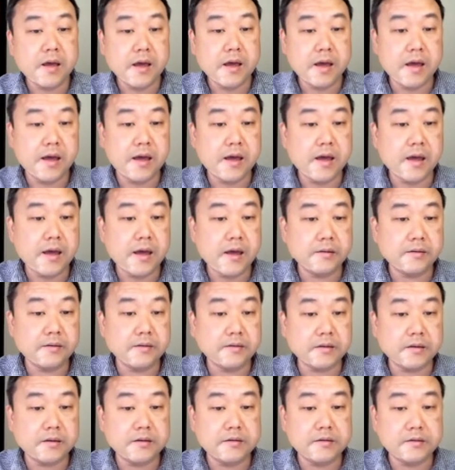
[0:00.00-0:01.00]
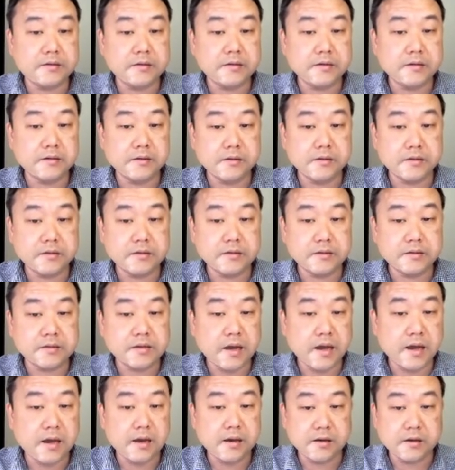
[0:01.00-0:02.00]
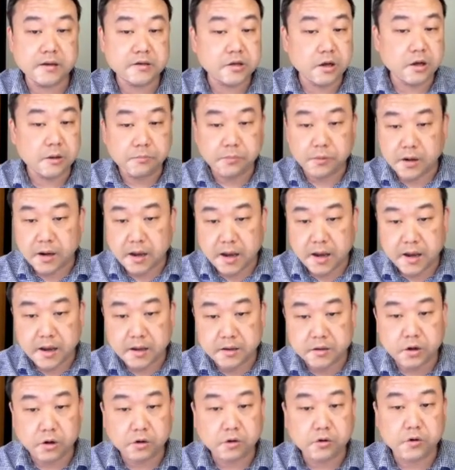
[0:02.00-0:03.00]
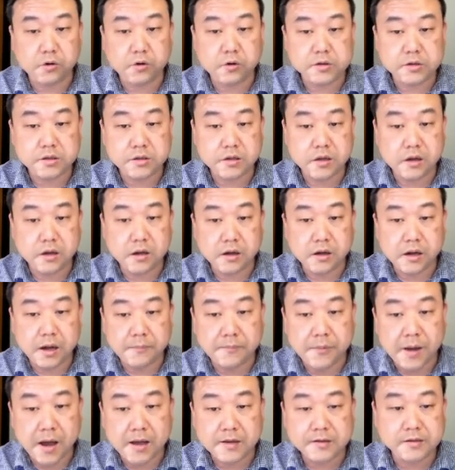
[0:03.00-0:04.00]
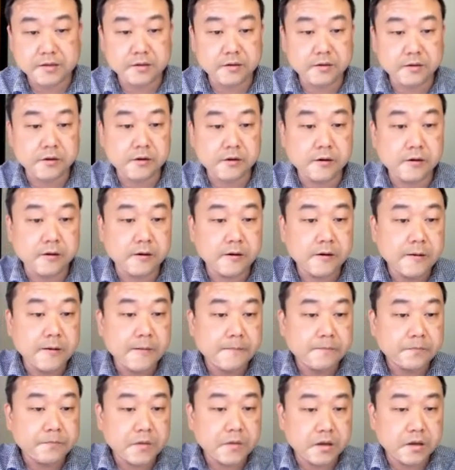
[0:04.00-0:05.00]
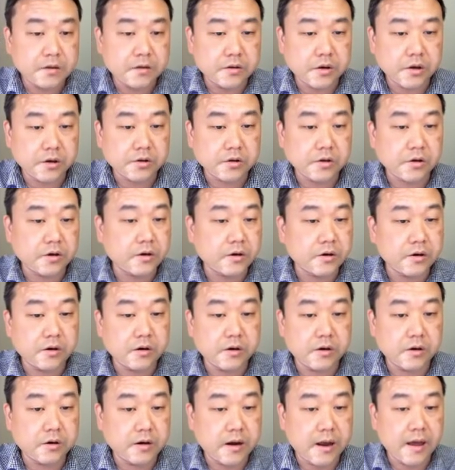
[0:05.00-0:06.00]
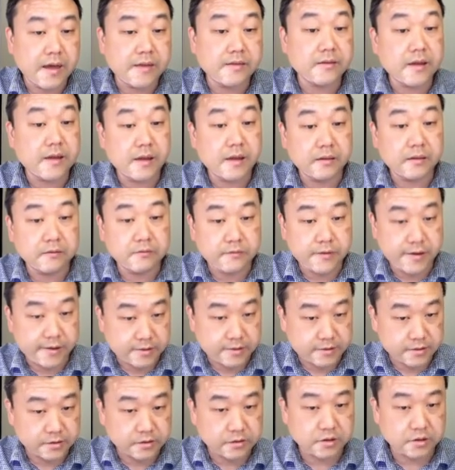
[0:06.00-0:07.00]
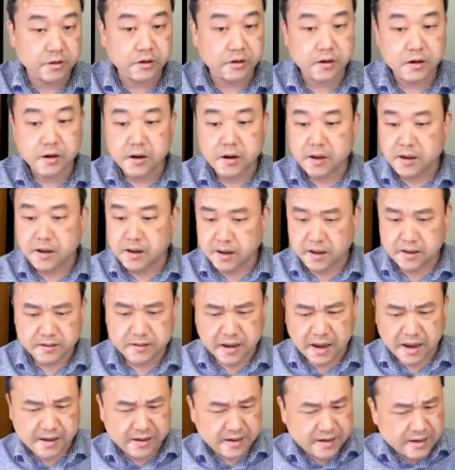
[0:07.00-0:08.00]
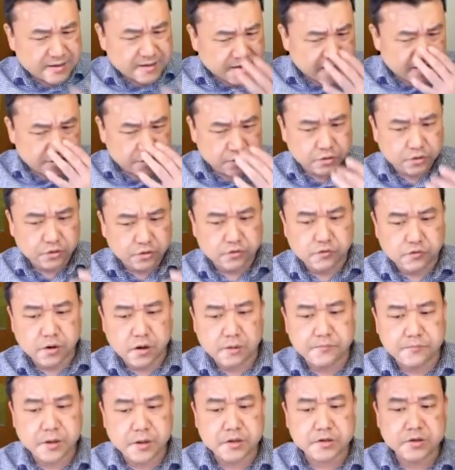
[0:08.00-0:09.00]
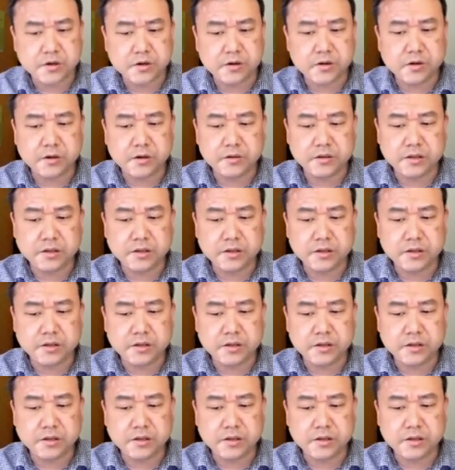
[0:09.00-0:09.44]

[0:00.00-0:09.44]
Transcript: and it's uh, saying it's applied across a uh, capacitor, inductor, and then resistor. And I guess I should draw a picture